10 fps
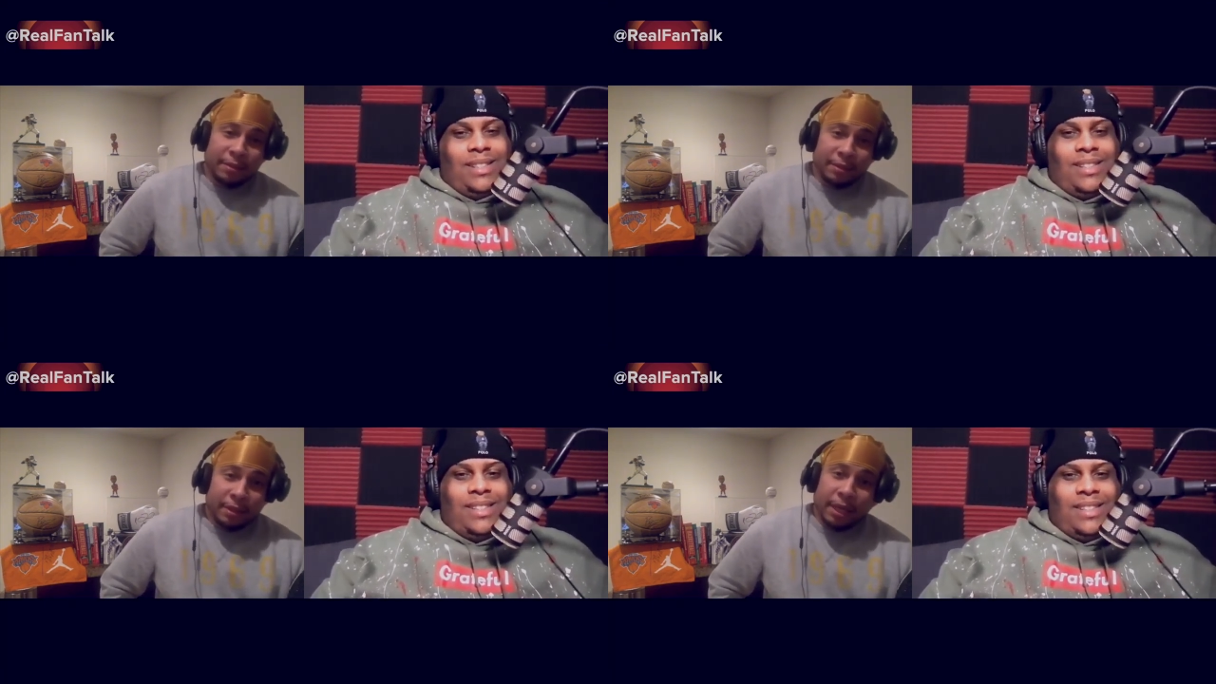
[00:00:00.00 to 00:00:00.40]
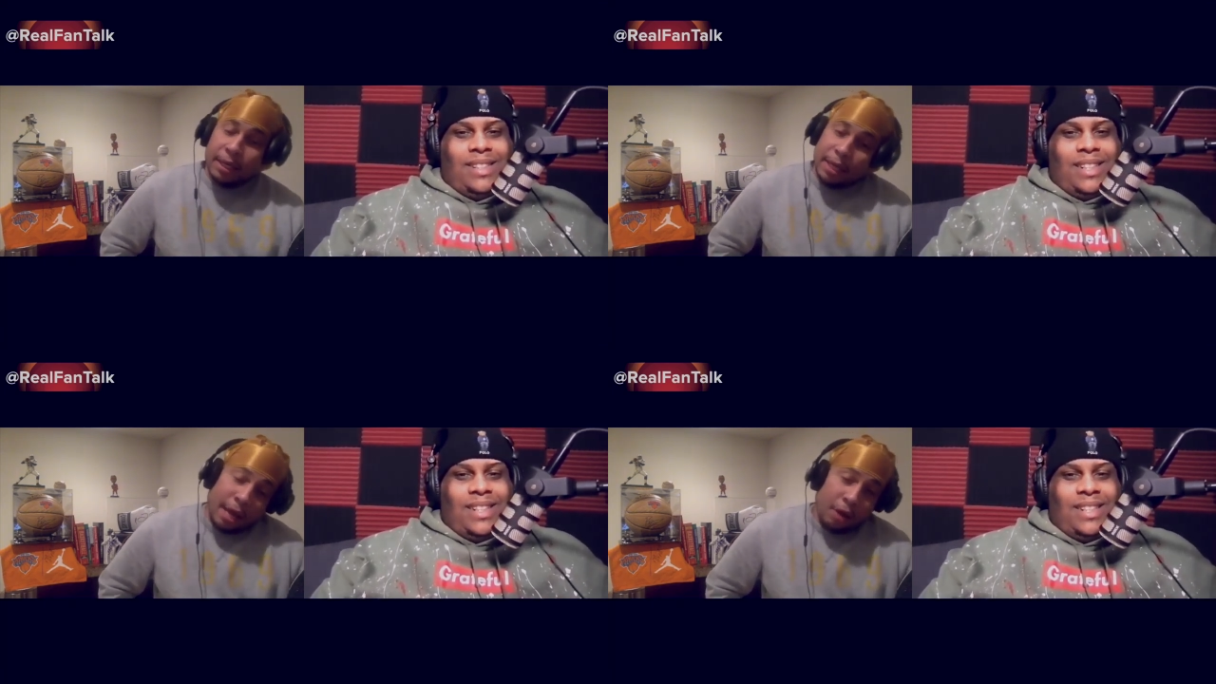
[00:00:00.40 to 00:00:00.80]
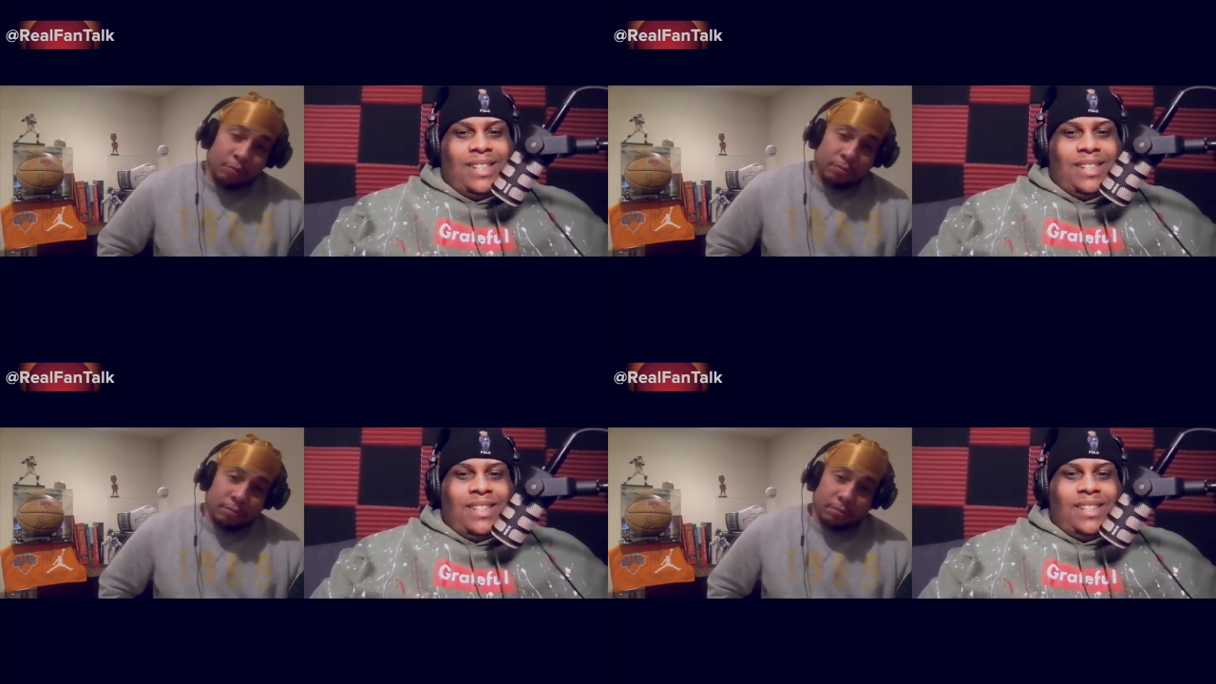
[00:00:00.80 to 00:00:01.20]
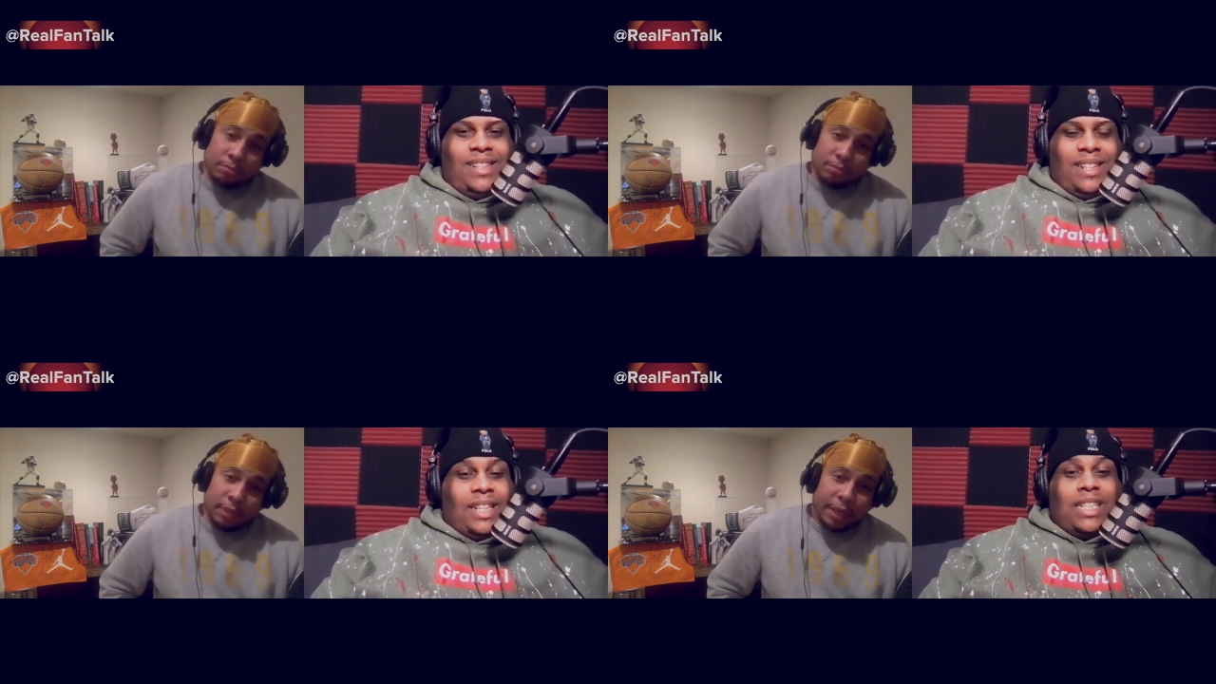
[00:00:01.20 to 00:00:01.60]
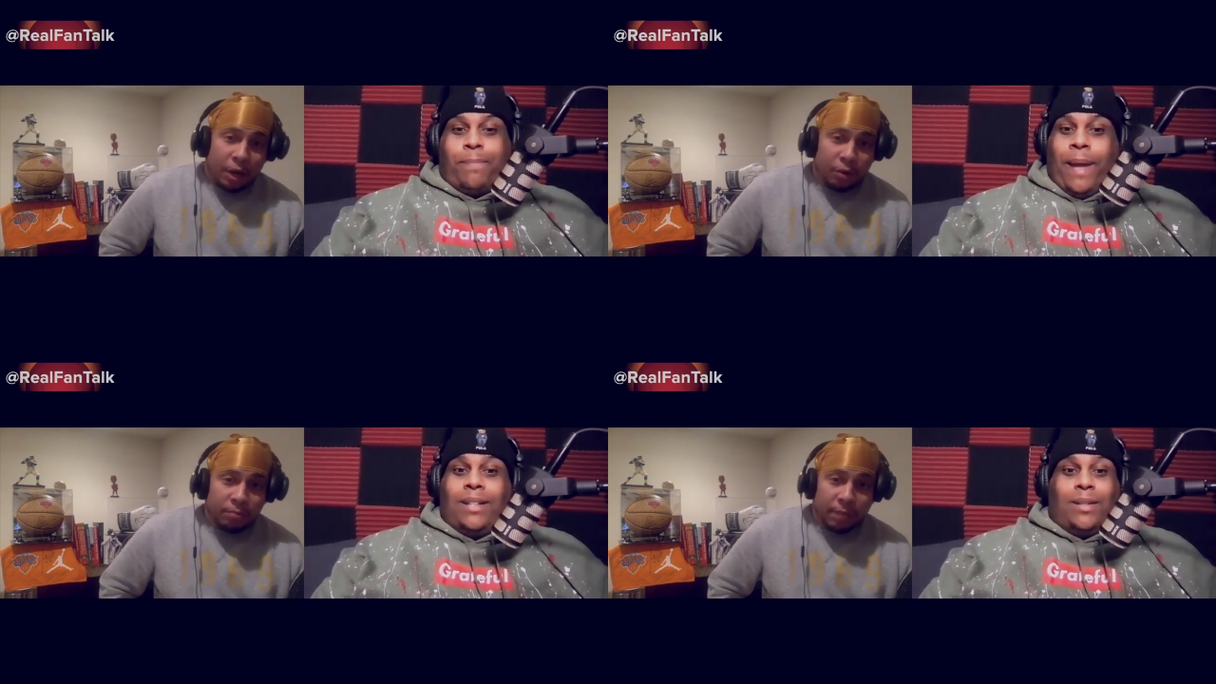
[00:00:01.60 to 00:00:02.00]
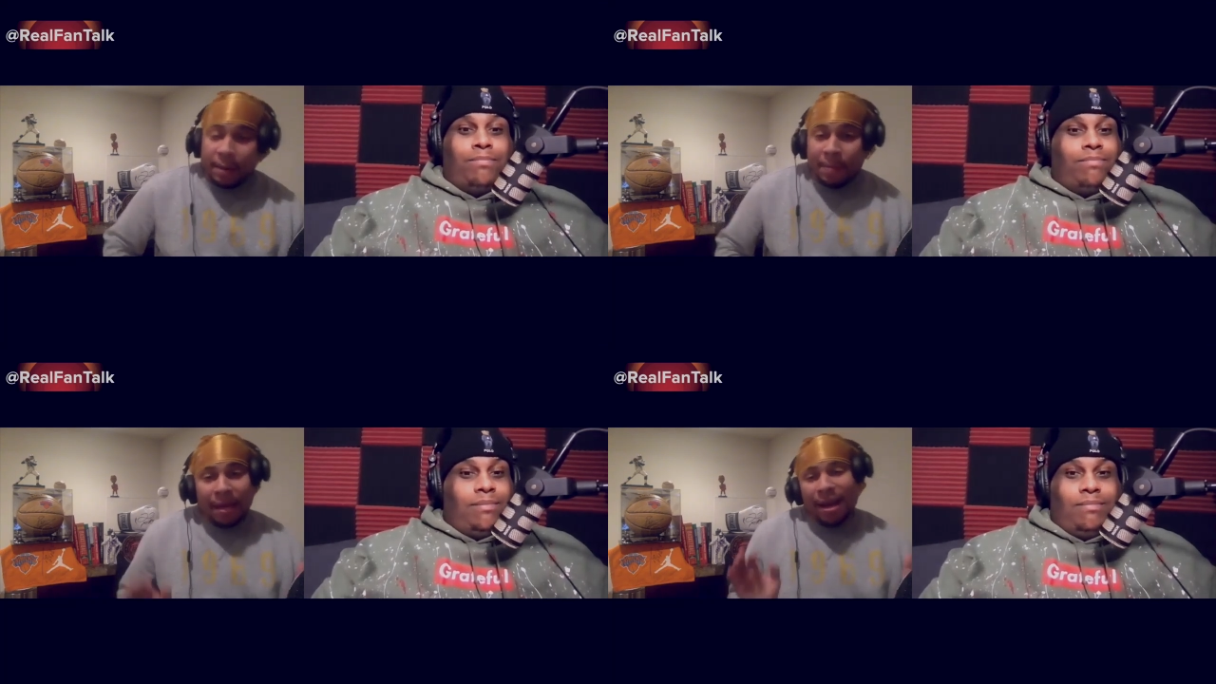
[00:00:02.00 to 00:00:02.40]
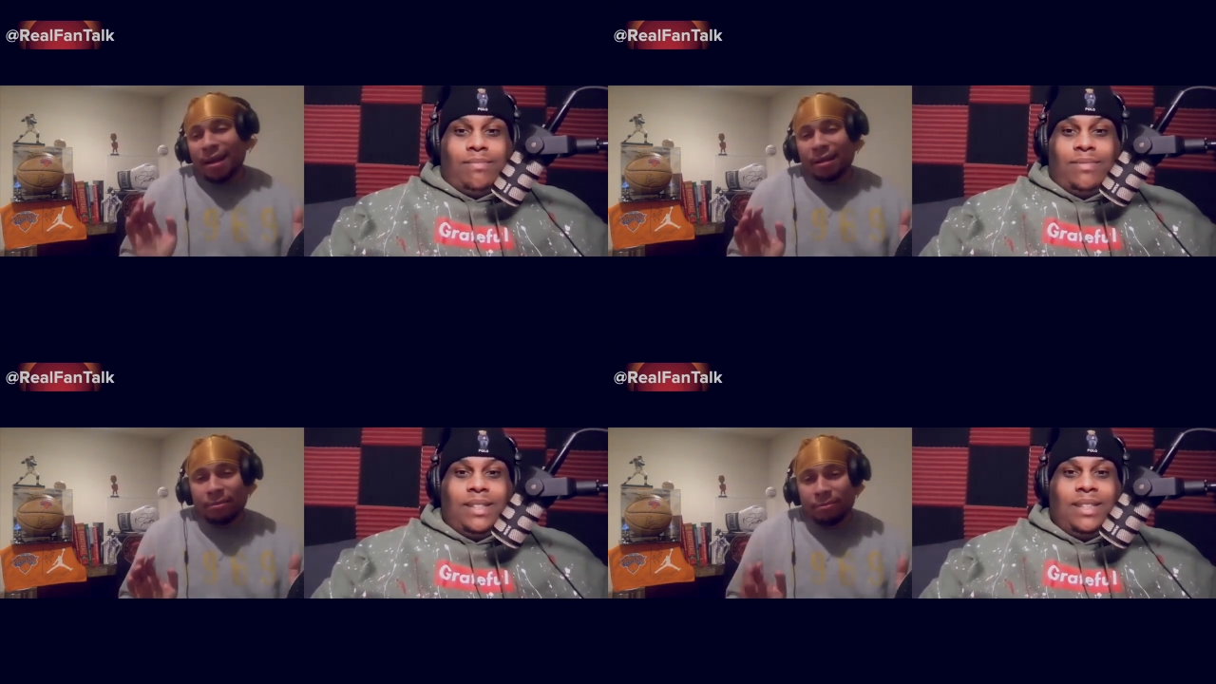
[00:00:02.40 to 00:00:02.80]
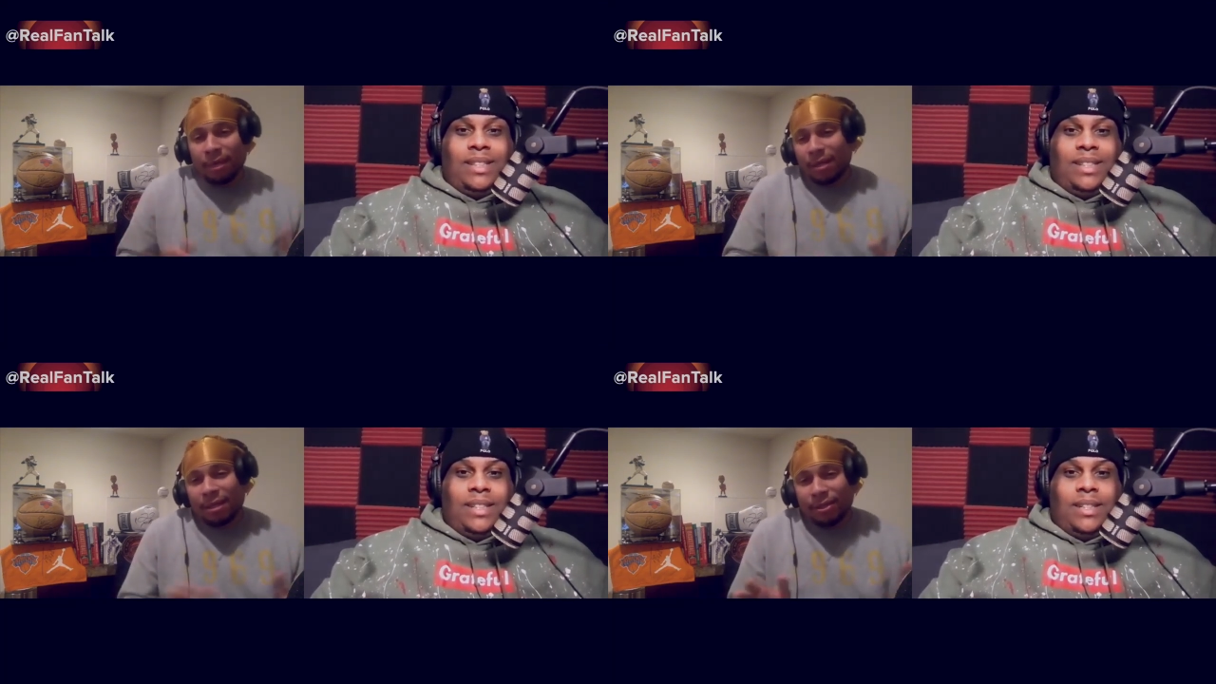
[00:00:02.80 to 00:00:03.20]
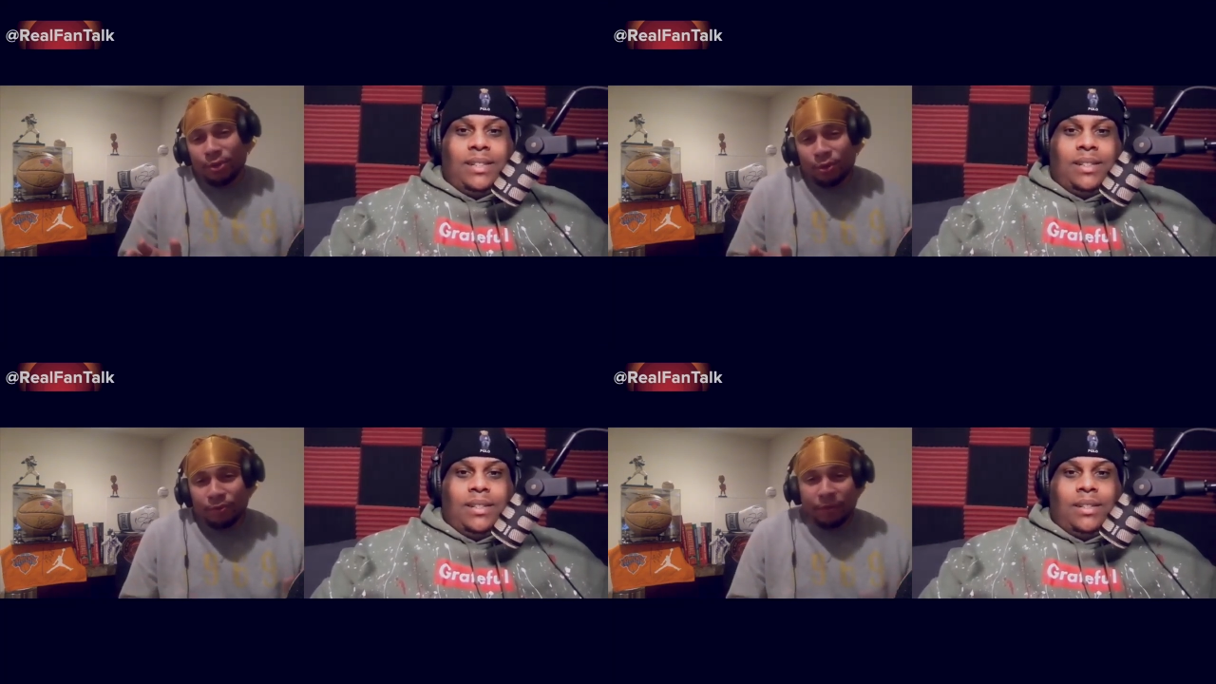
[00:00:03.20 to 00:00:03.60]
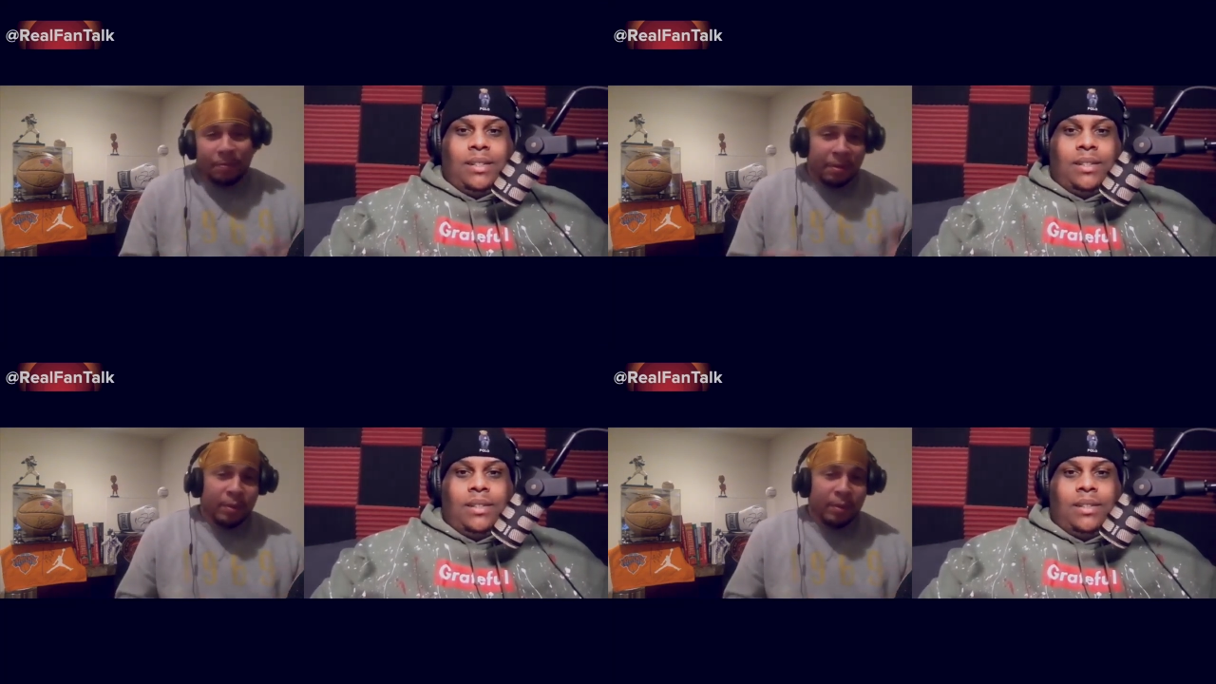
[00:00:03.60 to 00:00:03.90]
Speaker 1: it, it helped. It helped. And I'm not knocking them. Uh, you know, for the people